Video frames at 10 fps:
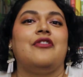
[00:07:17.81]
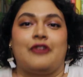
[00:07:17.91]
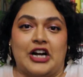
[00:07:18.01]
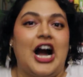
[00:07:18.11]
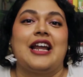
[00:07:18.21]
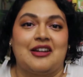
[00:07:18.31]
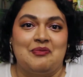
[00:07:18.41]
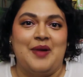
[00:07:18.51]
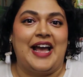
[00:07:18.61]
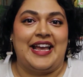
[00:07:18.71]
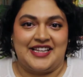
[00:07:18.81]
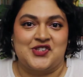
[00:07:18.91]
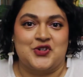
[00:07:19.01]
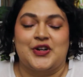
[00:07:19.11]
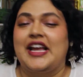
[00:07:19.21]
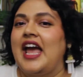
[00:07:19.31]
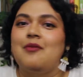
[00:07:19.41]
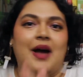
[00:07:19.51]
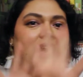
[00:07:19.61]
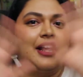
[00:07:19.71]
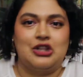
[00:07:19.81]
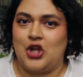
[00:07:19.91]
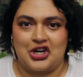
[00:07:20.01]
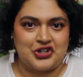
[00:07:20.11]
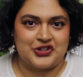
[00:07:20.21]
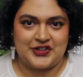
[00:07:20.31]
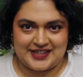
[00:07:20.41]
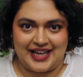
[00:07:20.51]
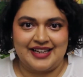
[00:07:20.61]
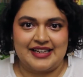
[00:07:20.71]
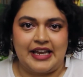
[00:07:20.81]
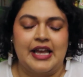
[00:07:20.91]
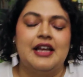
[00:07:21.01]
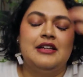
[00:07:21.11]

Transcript: forgotten by history and by larger society.